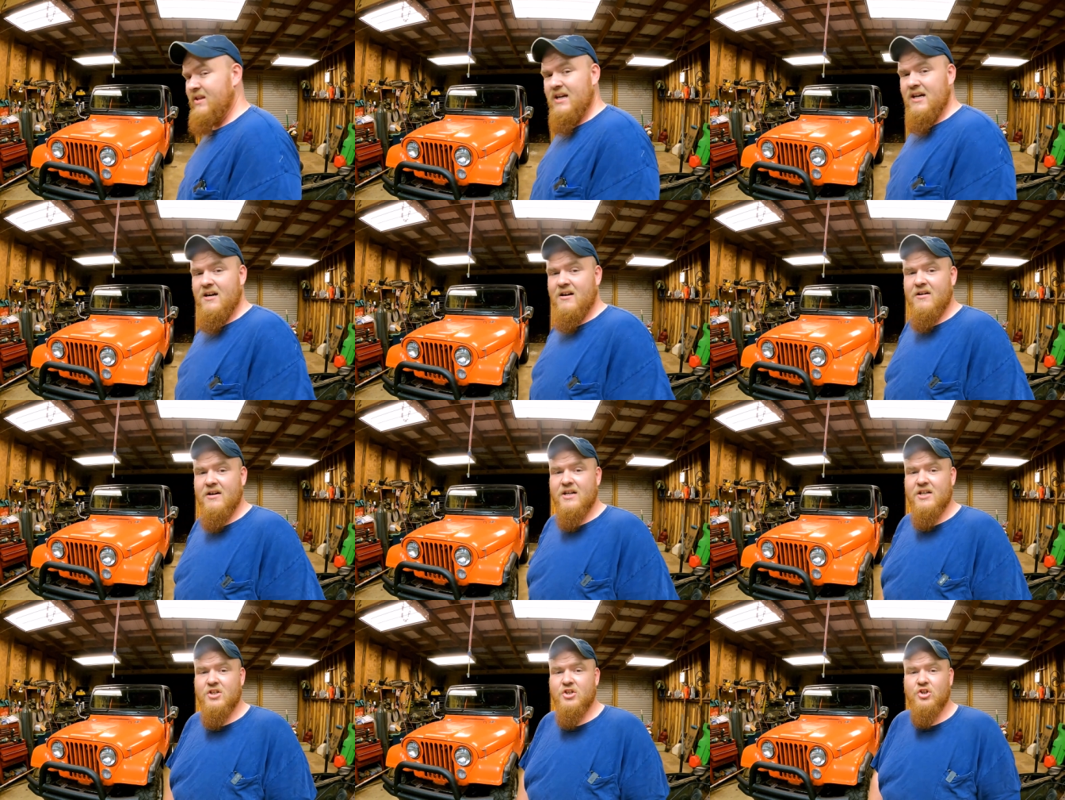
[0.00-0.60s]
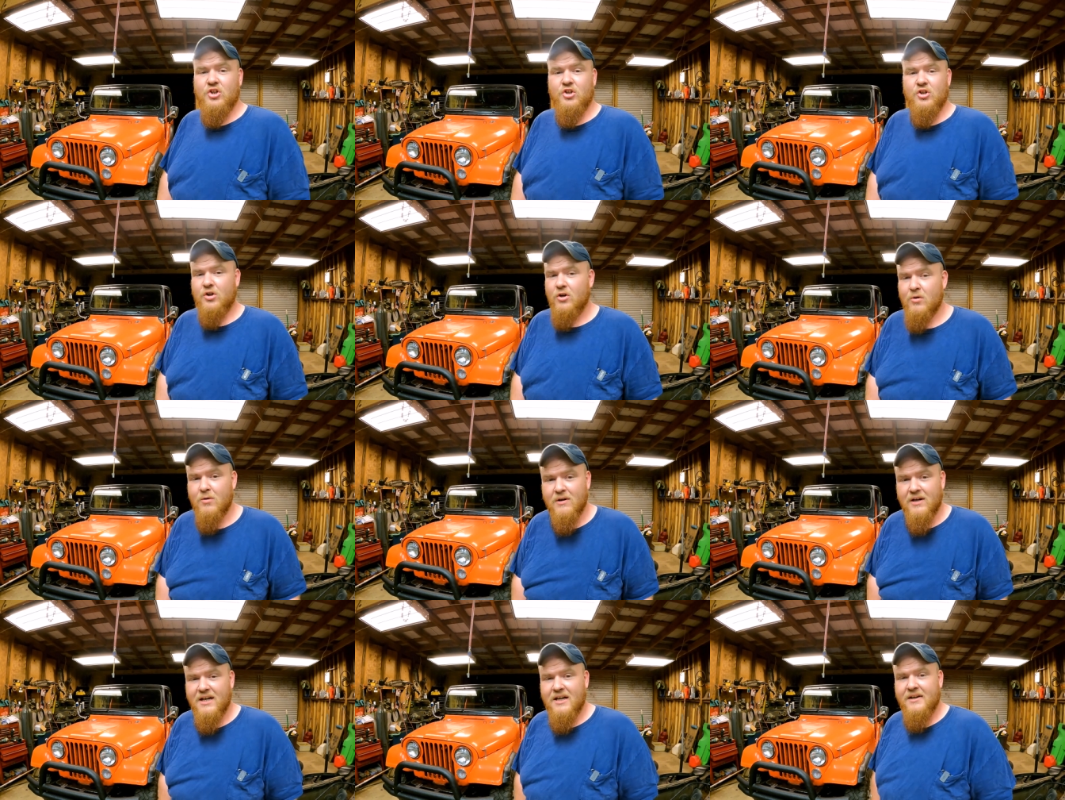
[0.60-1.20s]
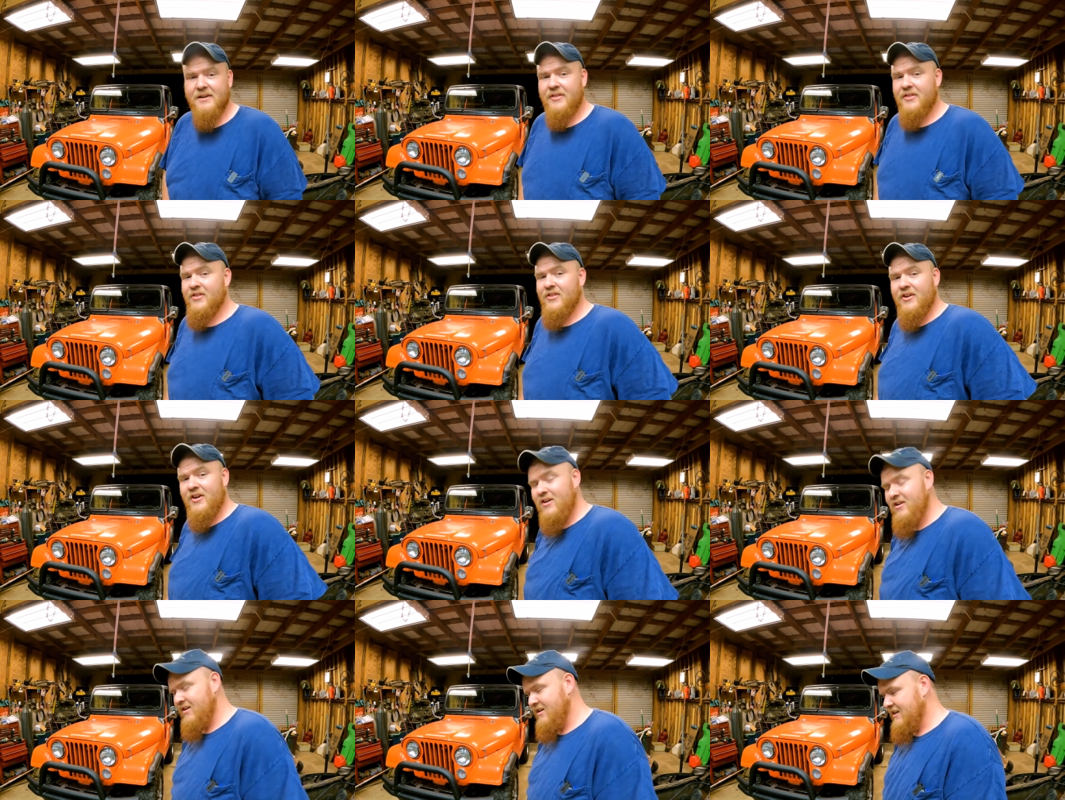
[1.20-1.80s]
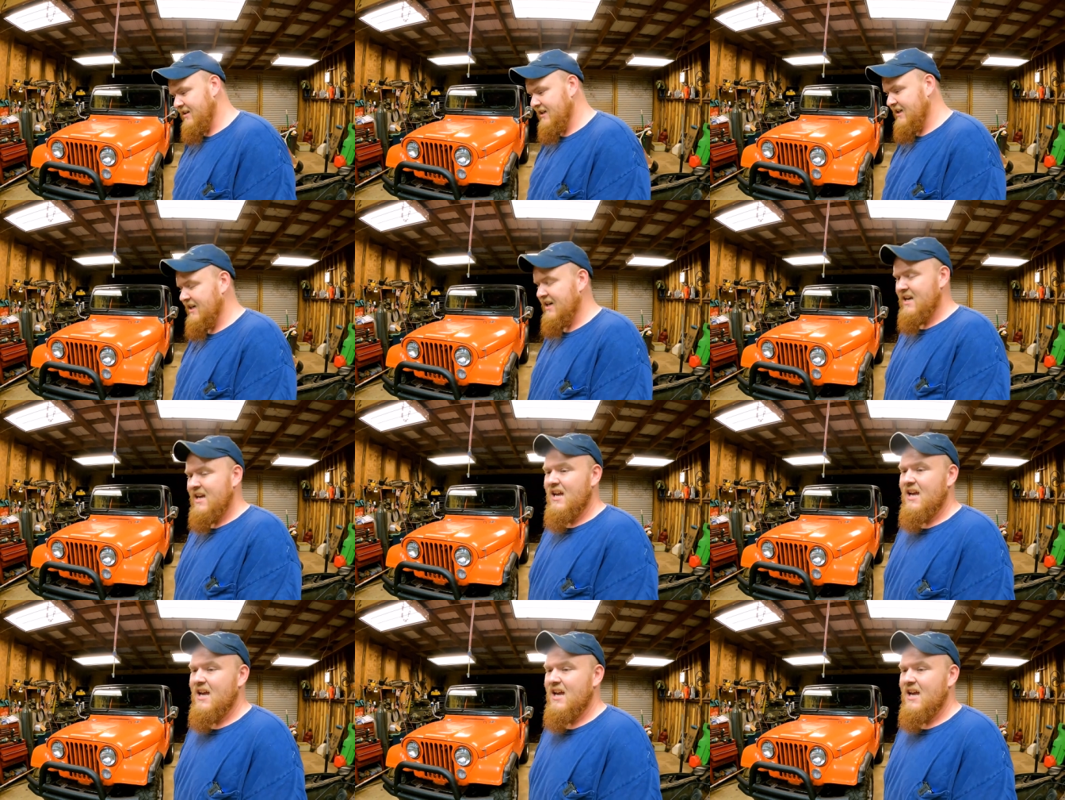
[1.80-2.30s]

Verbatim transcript: there and enjoy it thoroughly.